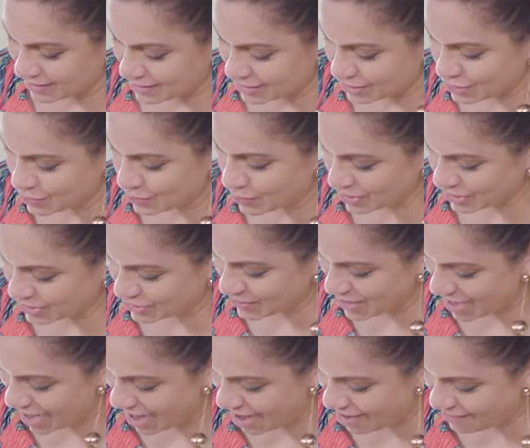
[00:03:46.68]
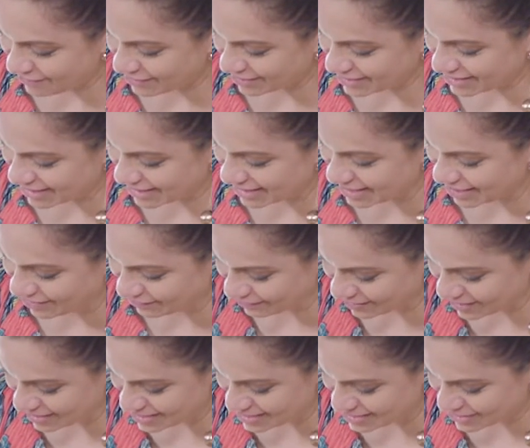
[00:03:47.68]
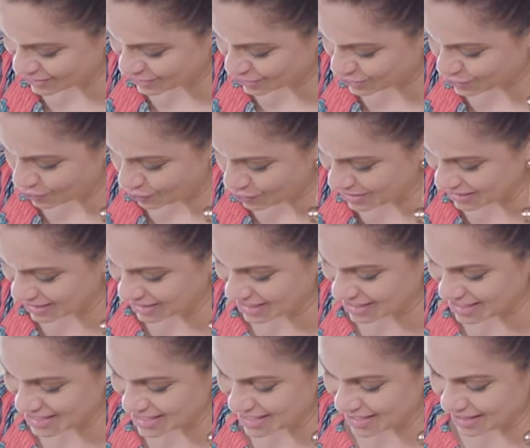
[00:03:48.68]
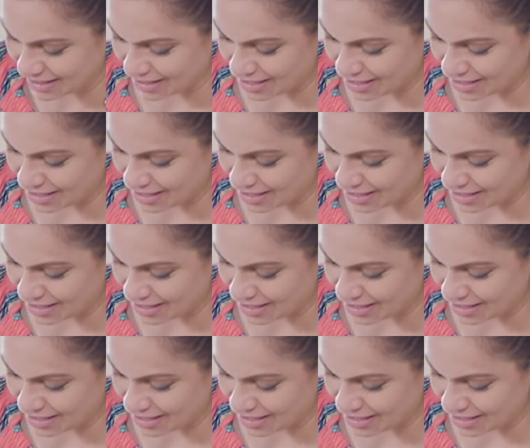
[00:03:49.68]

So what you have is a lovely, salty,